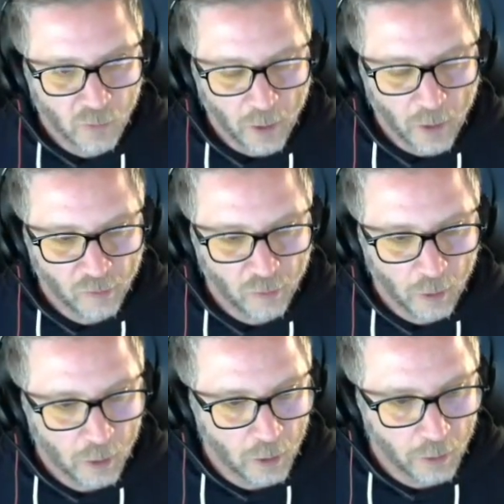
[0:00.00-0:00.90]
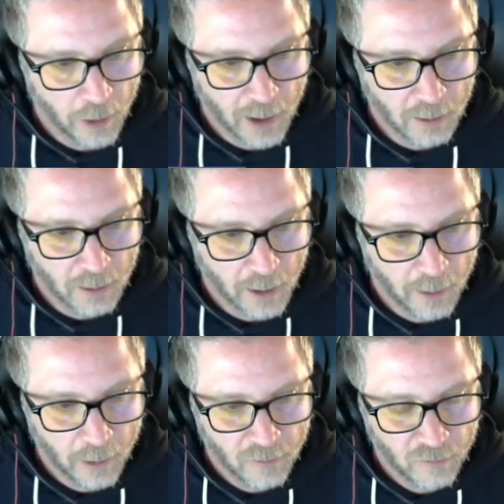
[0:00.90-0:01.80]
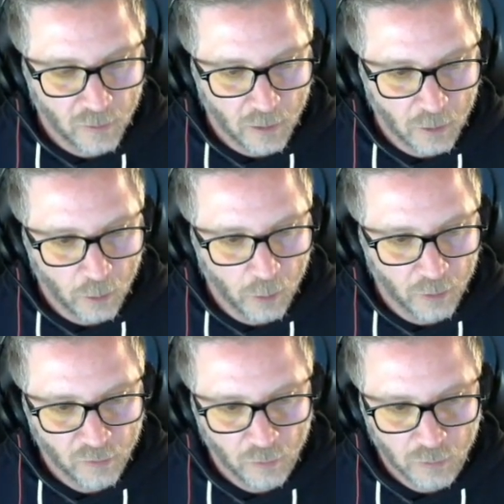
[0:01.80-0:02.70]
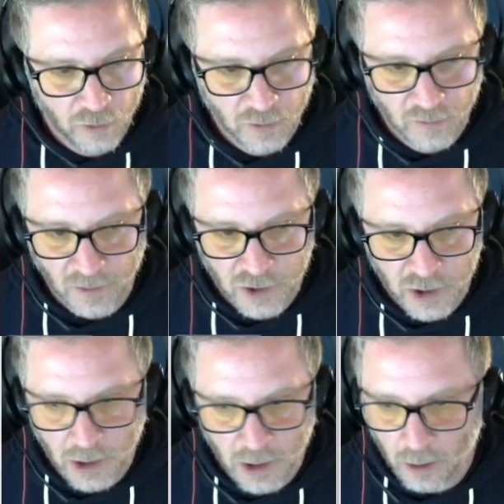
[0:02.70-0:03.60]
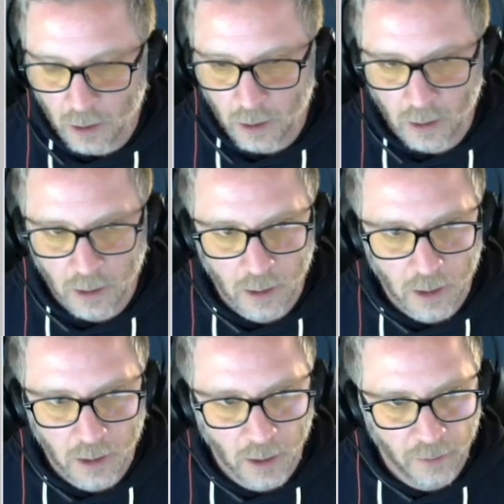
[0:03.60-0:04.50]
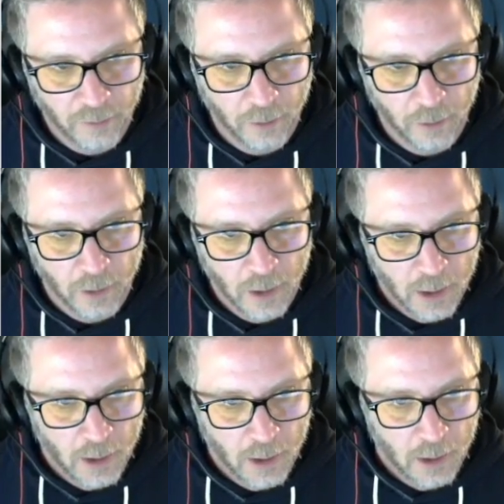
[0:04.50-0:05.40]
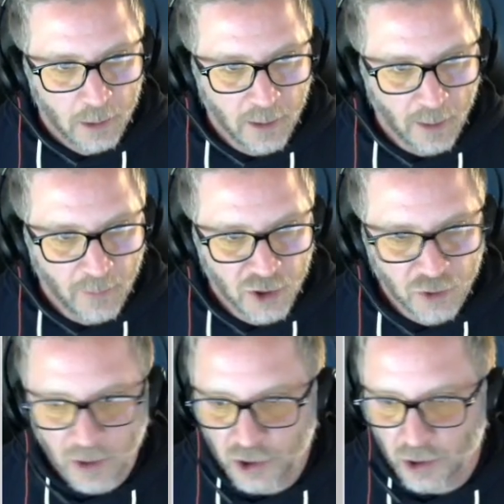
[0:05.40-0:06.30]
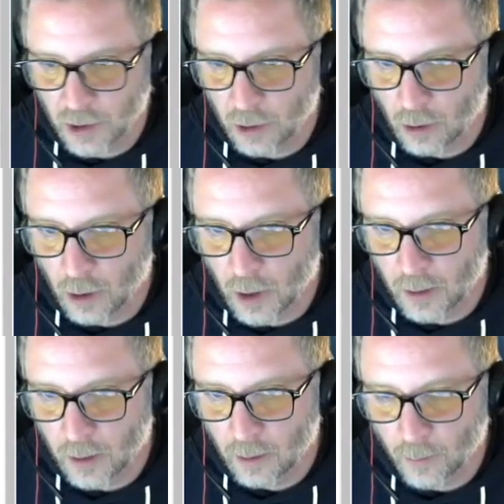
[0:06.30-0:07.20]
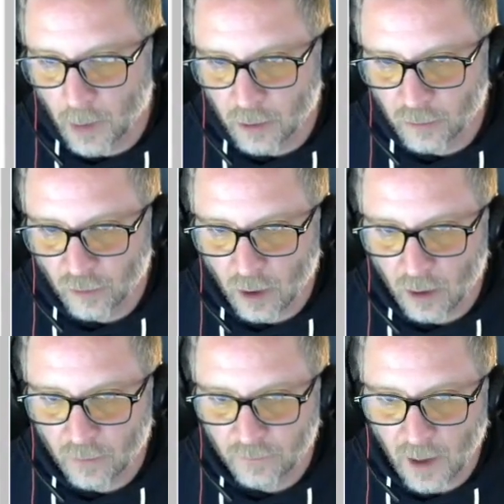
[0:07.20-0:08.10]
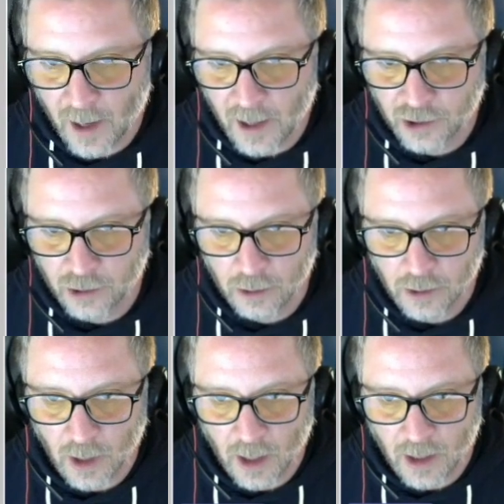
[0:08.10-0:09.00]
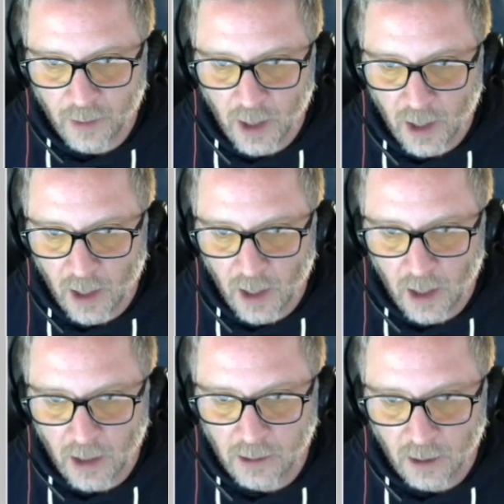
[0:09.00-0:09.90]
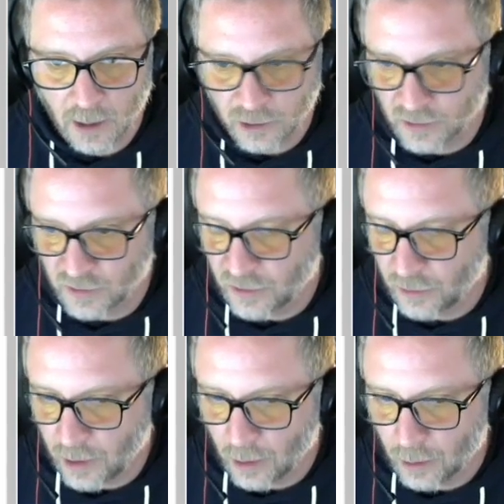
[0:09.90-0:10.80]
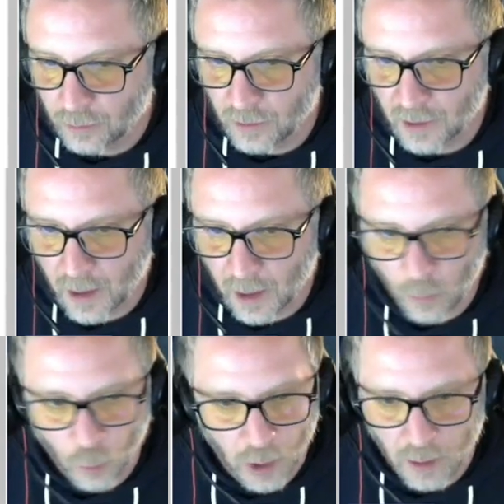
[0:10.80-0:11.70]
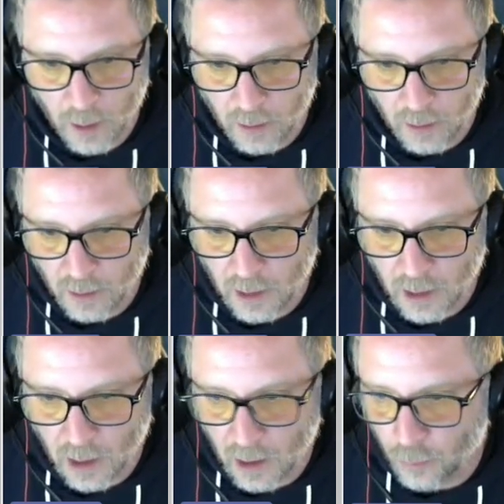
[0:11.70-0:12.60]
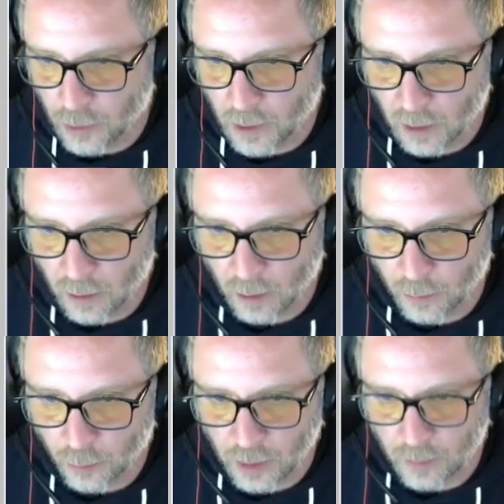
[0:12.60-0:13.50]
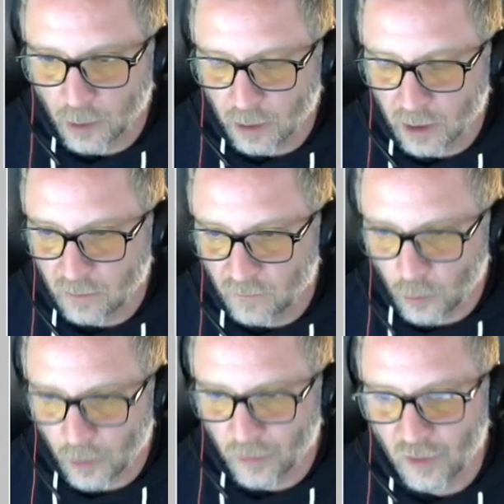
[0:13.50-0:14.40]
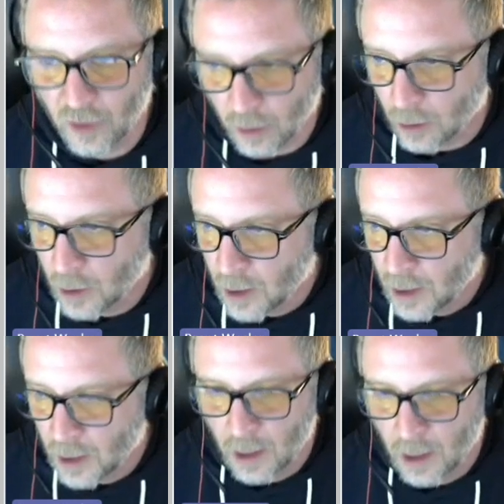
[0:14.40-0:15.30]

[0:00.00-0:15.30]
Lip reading: Brent Wessler, Kodak Alaris, Global Solutions Engineer. Another demonstration on Microsoft Azure Document AI Intelligence Studio. Today, we're going to take a particular pre-built invoice here